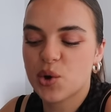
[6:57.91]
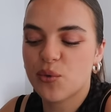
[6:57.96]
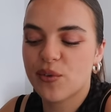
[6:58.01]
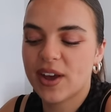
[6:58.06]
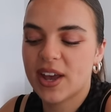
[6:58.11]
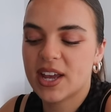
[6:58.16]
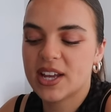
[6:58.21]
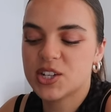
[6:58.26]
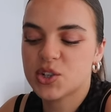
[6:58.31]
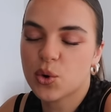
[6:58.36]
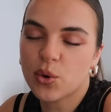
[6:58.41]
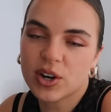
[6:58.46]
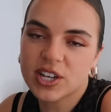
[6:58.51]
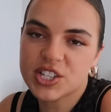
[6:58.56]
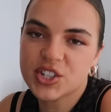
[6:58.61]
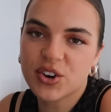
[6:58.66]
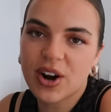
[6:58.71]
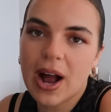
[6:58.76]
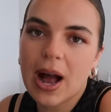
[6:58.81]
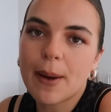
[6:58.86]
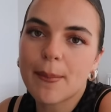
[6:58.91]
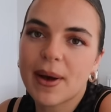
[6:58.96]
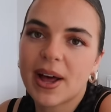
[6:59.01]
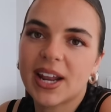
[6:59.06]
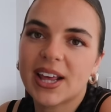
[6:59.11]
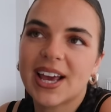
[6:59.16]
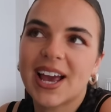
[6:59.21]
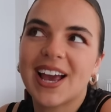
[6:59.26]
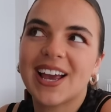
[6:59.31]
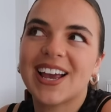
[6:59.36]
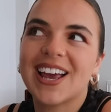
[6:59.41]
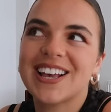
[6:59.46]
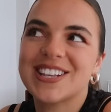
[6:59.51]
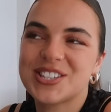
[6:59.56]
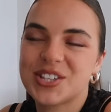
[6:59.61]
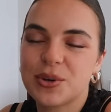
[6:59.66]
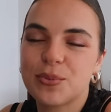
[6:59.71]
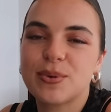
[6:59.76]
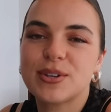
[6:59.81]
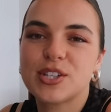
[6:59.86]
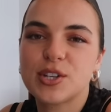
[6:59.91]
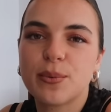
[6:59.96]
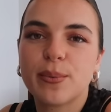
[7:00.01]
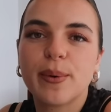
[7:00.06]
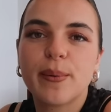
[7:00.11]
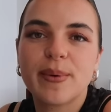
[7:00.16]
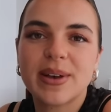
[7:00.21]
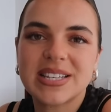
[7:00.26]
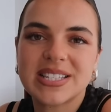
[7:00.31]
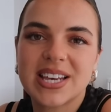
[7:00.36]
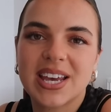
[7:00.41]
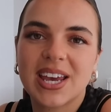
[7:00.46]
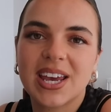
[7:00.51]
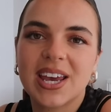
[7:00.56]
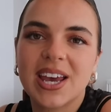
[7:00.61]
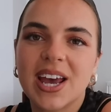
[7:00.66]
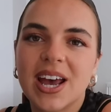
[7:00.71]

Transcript: of a tourist trap and it can get super, super busy,